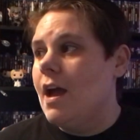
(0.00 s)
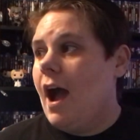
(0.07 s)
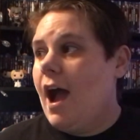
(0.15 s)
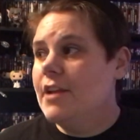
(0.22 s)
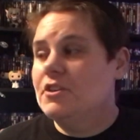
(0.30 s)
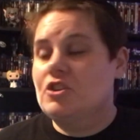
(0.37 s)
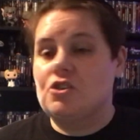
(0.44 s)

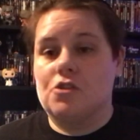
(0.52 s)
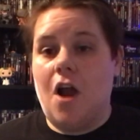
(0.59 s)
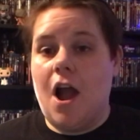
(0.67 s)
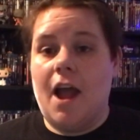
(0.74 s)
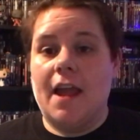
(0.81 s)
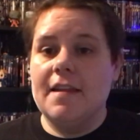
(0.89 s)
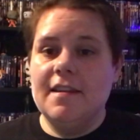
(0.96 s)
I
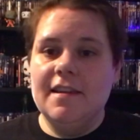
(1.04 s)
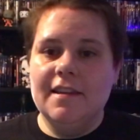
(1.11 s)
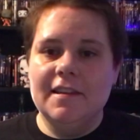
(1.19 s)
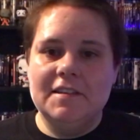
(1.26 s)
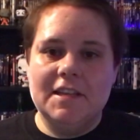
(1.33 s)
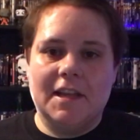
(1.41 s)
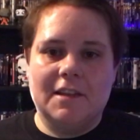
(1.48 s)
tried
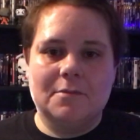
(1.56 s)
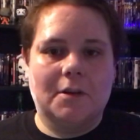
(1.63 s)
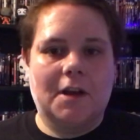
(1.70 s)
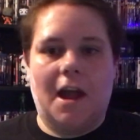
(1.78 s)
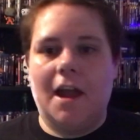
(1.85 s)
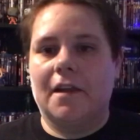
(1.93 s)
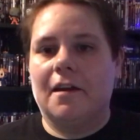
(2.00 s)
to get to
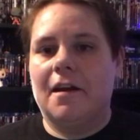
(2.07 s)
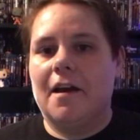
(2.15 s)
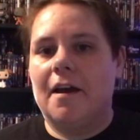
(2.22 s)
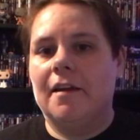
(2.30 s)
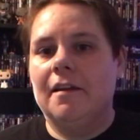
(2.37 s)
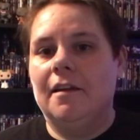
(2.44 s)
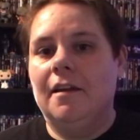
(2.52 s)
work.
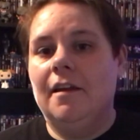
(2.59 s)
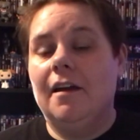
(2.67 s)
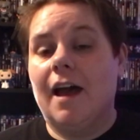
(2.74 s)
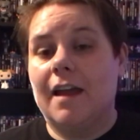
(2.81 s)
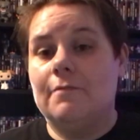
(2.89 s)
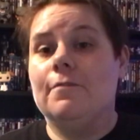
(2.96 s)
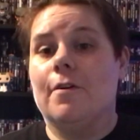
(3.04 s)

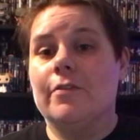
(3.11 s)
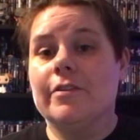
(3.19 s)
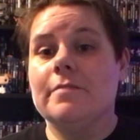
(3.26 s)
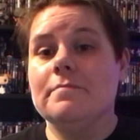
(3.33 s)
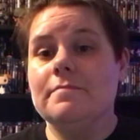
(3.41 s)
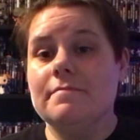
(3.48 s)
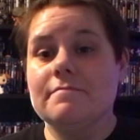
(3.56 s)
I'd phoned
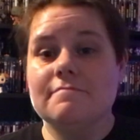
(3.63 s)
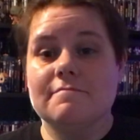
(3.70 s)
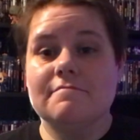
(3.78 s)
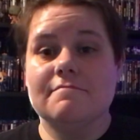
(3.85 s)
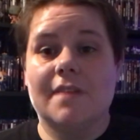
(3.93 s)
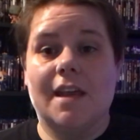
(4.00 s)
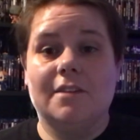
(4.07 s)
them
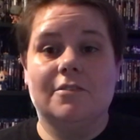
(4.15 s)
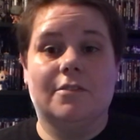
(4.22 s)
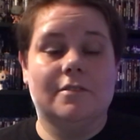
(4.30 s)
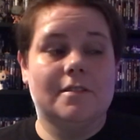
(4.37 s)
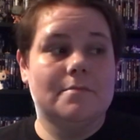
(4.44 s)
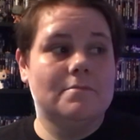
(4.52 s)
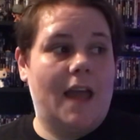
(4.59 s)
and
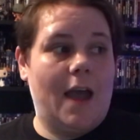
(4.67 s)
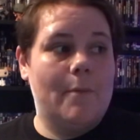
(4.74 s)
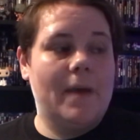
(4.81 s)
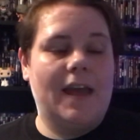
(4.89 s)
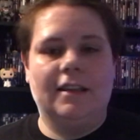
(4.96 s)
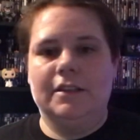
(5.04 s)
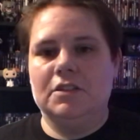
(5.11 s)
told them, how
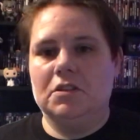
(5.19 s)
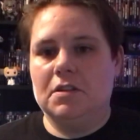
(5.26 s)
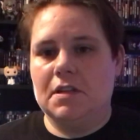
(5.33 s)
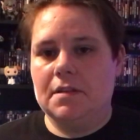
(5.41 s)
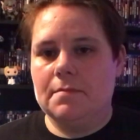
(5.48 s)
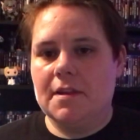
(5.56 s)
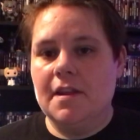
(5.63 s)
badly do you
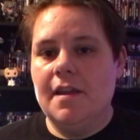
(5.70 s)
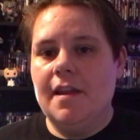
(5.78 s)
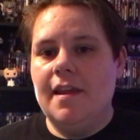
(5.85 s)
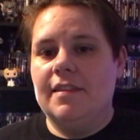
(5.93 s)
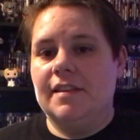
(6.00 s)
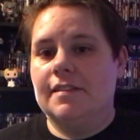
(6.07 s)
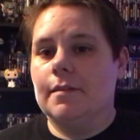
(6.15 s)
need me?
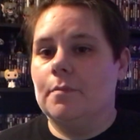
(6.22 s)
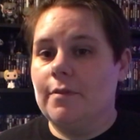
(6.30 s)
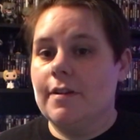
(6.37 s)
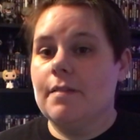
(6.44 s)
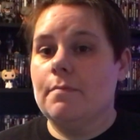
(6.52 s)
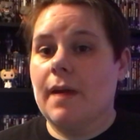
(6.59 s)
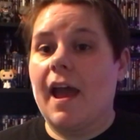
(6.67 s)
They said,
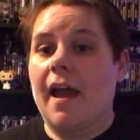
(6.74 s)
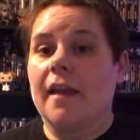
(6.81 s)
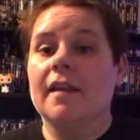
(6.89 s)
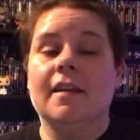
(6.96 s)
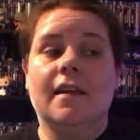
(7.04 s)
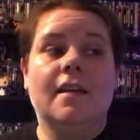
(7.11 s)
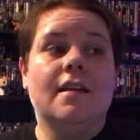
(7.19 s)
pretty bad.
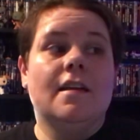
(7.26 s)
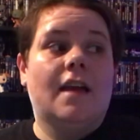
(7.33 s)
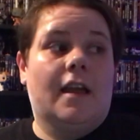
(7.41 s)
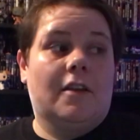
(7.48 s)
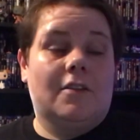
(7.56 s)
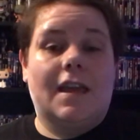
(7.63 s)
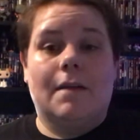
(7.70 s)

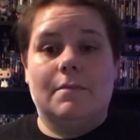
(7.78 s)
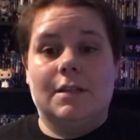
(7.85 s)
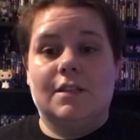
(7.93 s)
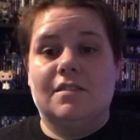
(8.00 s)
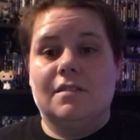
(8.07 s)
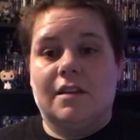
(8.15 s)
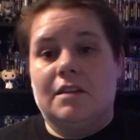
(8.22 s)
I go, yeah, but
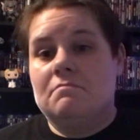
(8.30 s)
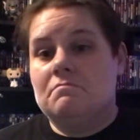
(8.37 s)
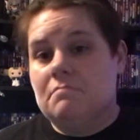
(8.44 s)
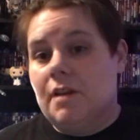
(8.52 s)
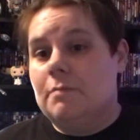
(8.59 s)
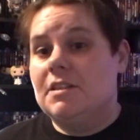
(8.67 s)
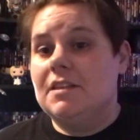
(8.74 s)

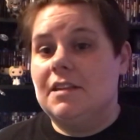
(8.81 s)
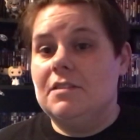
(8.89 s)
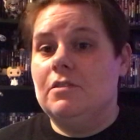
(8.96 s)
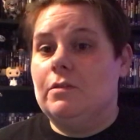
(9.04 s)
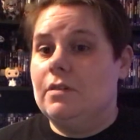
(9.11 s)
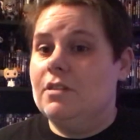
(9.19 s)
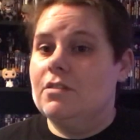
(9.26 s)
I'm just letting
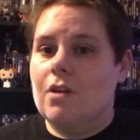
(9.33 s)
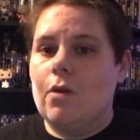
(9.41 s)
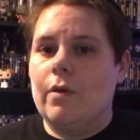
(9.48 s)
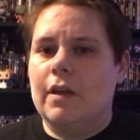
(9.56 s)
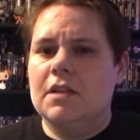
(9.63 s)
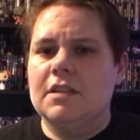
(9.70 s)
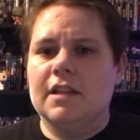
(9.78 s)
you know it's
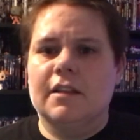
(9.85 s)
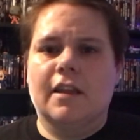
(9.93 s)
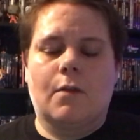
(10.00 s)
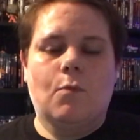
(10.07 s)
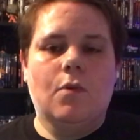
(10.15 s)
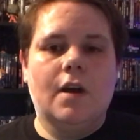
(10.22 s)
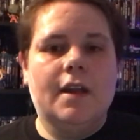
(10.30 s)
snowing. They're
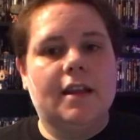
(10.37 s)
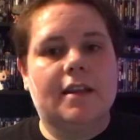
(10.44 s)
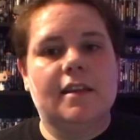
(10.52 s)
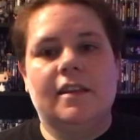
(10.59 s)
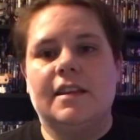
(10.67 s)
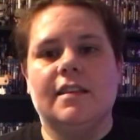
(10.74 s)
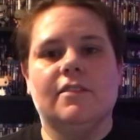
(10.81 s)
like, what?
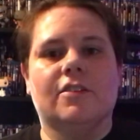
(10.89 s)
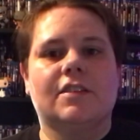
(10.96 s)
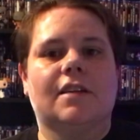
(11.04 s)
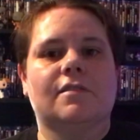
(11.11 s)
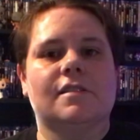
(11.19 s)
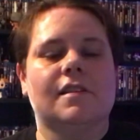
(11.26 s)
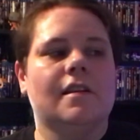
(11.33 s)
And he looked
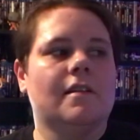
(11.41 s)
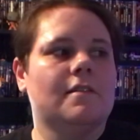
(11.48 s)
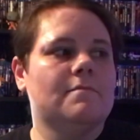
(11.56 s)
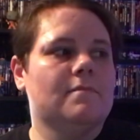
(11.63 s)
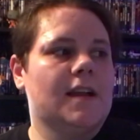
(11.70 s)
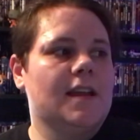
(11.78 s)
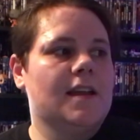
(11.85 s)
out.
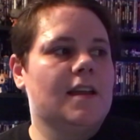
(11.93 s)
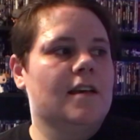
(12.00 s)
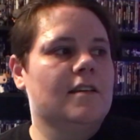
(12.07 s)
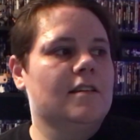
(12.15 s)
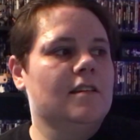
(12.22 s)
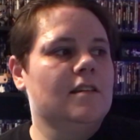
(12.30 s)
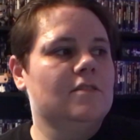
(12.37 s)

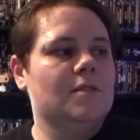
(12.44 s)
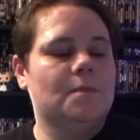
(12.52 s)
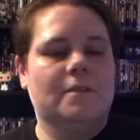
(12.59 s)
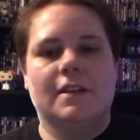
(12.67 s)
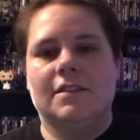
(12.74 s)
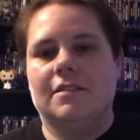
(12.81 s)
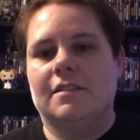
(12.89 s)
My
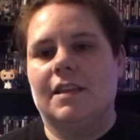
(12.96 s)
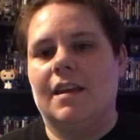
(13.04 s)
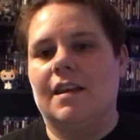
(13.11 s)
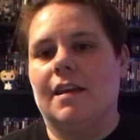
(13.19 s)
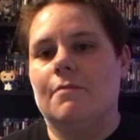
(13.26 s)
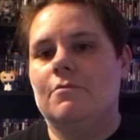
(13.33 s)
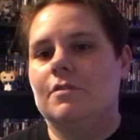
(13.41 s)
supervisor that
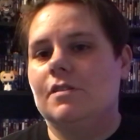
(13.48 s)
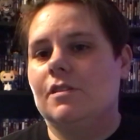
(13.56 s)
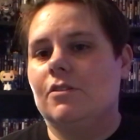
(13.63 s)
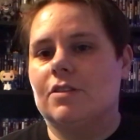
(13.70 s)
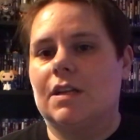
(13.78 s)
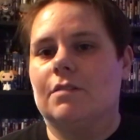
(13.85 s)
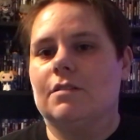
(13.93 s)
night
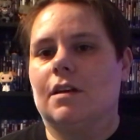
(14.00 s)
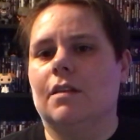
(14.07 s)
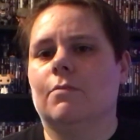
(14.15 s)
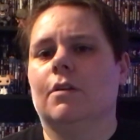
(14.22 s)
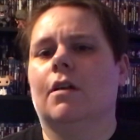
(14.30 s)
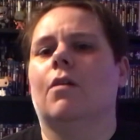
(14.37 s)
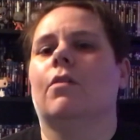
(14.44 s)
looked outside. He
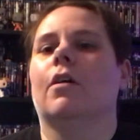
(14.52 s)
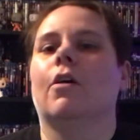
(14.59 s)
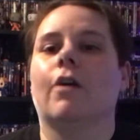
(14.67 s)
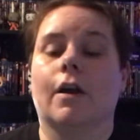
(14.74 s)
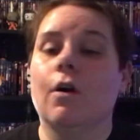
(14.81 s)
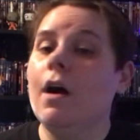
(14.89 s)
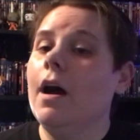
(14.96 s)
went, oh no.
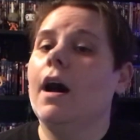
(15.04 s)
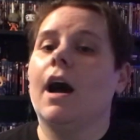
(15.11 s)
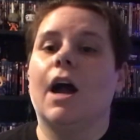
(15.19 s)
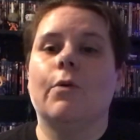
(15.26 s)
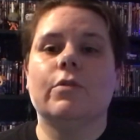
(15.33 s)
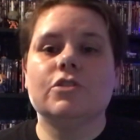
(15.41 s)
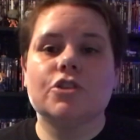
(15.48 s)
I go,
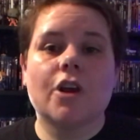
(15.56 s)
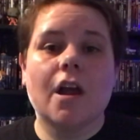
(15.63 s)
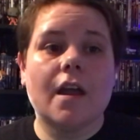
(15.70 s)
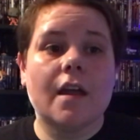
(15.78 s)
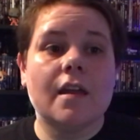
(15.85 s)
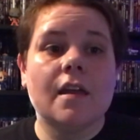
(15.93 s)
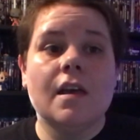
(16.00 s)
I will
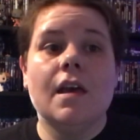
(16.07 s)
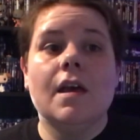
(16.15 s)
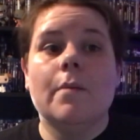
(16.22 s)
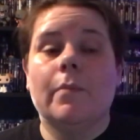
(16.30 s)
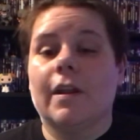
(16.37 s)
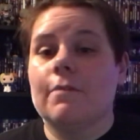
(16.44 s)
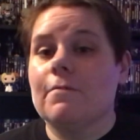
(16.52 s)
try,
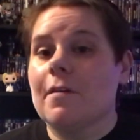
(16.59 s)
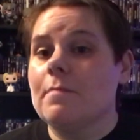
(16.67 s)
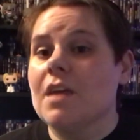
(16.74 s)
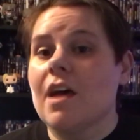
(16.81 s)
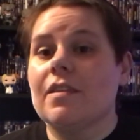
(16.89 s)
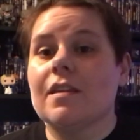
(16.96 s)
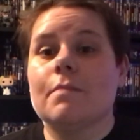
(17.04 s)
but if I'm
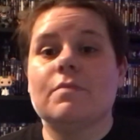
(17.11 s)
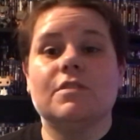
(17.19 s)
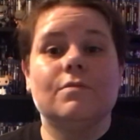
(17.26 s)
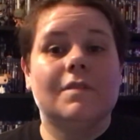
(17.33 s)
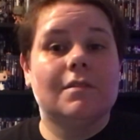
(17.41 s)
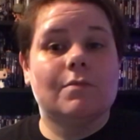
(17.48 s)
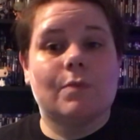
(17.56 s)
not there
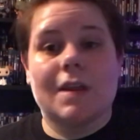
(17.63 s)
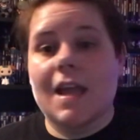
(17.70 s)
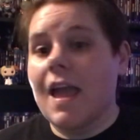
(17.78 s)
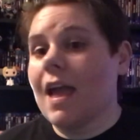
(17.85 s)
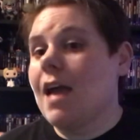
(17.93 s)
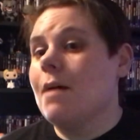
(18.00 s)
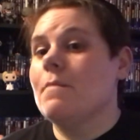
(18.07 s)
between
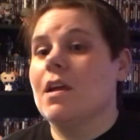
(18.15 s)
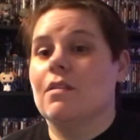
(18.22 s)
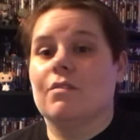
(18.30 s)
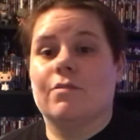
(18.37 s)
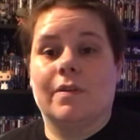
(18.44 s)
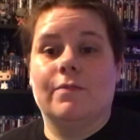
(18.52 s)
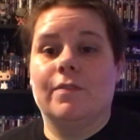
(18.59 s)
3 a.m. and
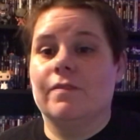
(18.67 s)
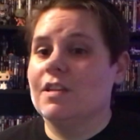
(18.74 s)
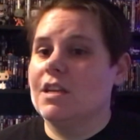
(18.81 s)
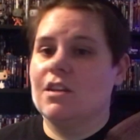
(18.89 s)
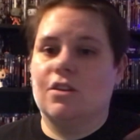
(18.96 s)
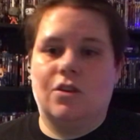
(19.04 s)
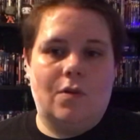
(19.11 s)

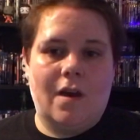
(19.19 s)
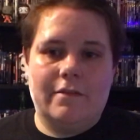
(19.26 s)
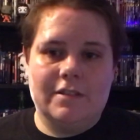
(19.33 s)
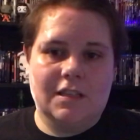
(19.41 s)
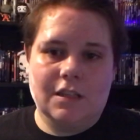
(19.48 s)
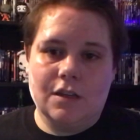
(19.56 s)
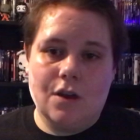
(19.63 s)
3:15, you
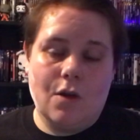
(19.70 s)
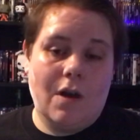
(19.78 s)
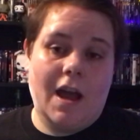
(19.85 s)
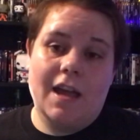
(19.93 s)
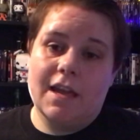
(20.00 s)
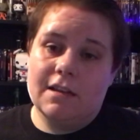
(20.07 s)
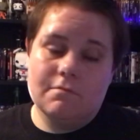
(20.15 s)
obviously know
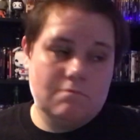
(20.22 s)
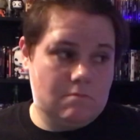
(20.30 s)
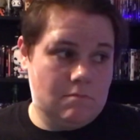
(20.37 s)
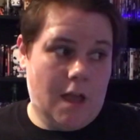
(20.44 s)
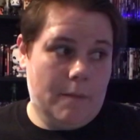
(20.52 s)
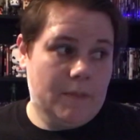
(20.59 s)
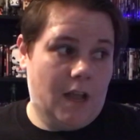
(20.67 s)

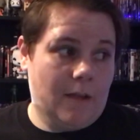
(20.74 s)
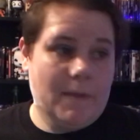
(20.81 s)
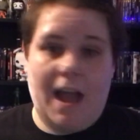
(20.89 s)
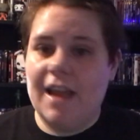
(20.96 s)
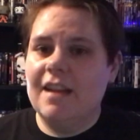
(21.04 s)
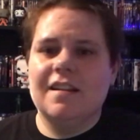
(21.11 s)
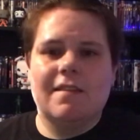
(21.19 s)
I'm not coming.
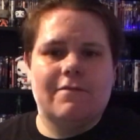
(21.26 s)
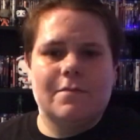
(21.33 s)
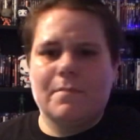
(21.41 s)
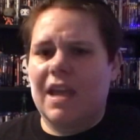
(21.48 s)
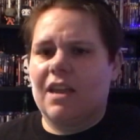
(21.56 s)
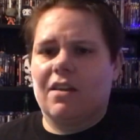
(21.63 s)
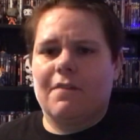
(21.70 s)
I didn't even
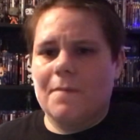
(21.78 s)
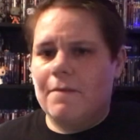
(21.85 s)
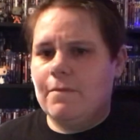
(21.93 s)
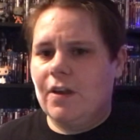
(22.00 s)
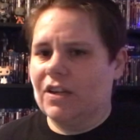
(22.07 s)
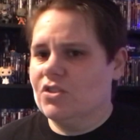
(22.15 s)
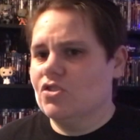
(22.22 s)
make it off my
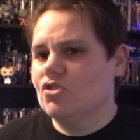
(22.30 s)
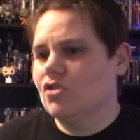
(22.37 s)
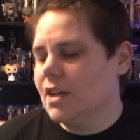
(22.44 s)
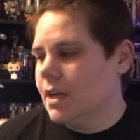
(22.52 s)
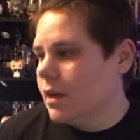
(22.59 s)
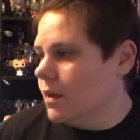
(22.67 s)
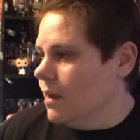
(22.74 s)
fucking
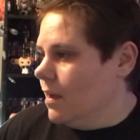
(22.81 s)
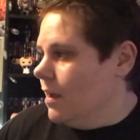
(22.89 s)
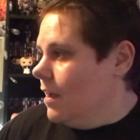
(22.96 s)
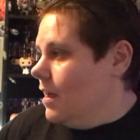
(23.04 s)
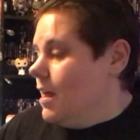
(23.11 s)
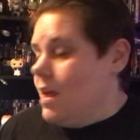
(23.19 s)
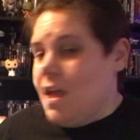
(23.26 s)
street.
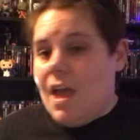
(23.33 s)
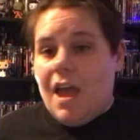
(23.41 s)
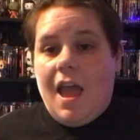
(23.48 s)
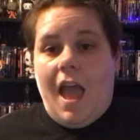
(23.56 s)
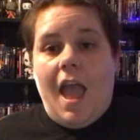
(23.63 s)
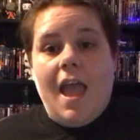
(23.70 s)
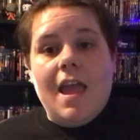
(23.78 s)

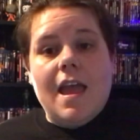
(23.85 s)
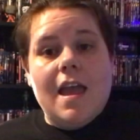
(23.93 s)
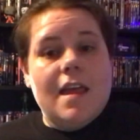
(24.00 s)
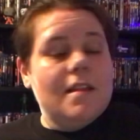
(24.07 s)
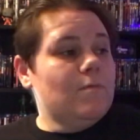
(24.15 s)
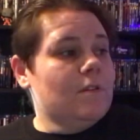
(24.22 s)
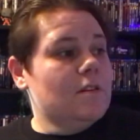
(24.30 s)

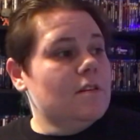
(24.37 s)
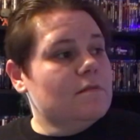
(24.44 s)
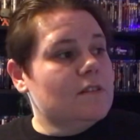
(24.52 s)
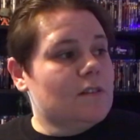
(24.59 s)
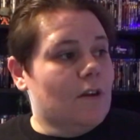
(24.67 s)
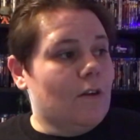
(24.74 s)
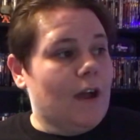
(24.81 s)
And
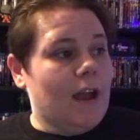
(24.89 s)
so